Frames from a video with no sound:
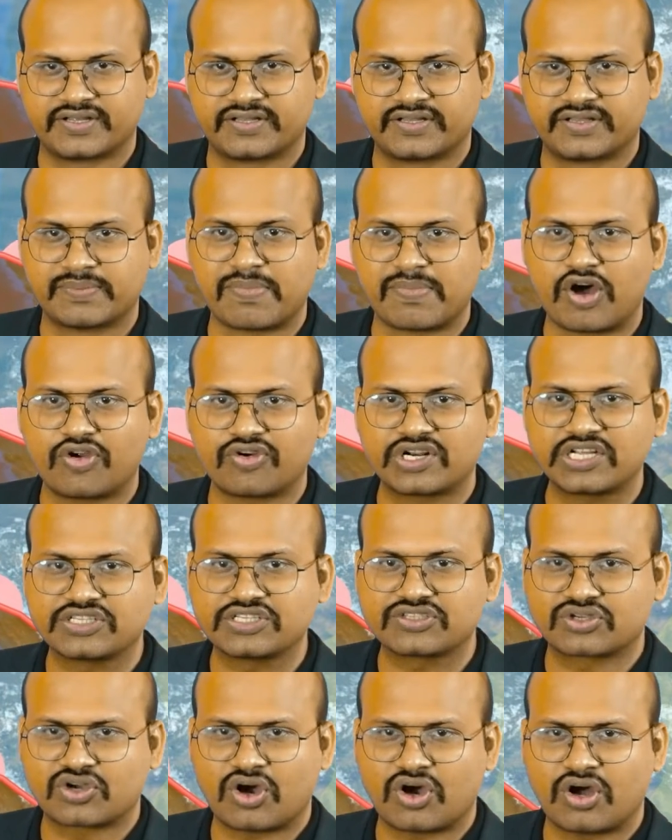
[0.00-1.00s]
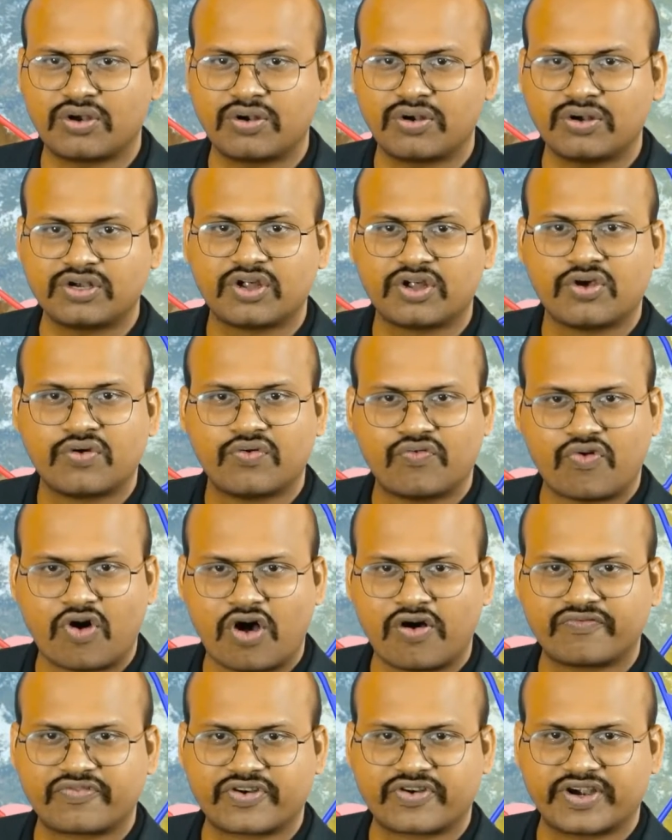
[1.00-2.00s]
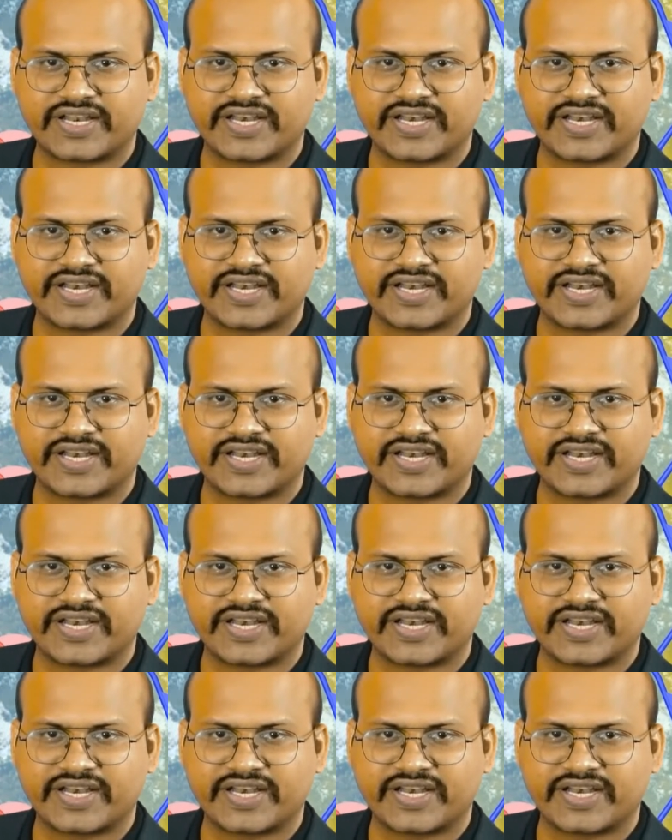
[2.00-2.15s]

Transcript: The boundary is called warm front.